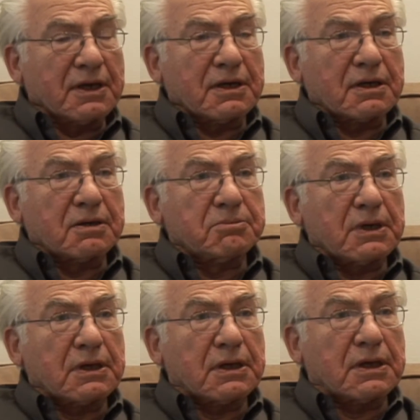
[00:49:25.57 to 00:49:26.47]

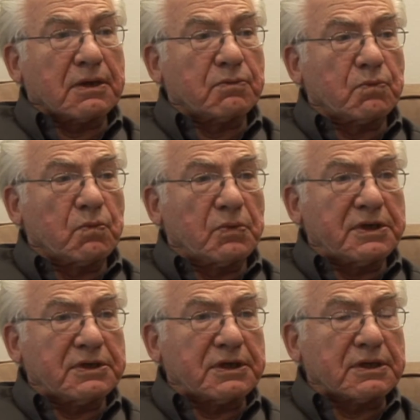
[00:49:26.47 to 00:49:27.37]
Um, and
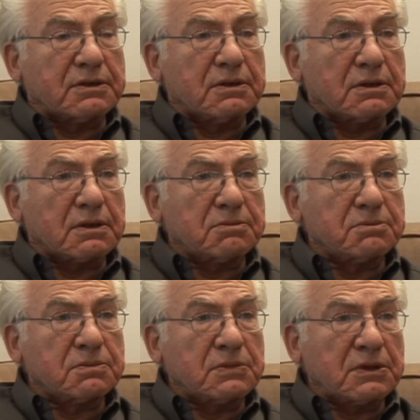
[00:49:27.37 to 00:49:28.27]
we did,
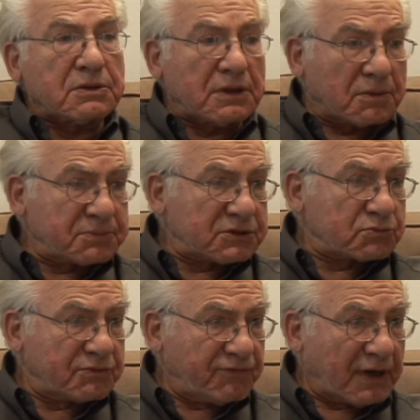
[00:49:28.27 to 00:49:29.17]
um, and he helped
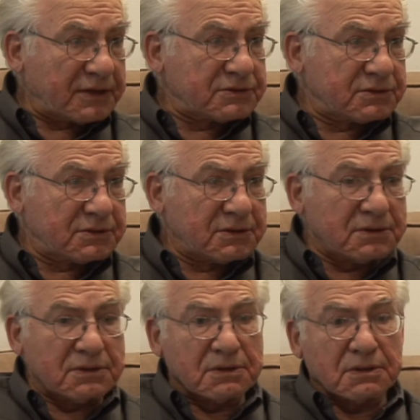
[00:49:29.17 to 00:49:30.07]
us revise
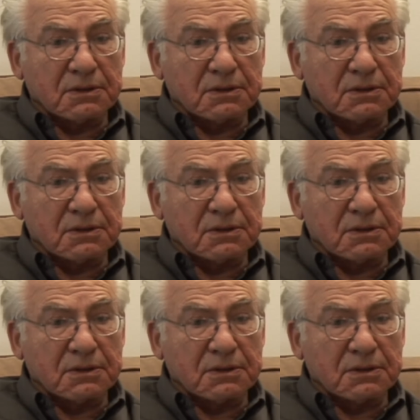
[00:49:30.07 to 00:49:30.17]
the,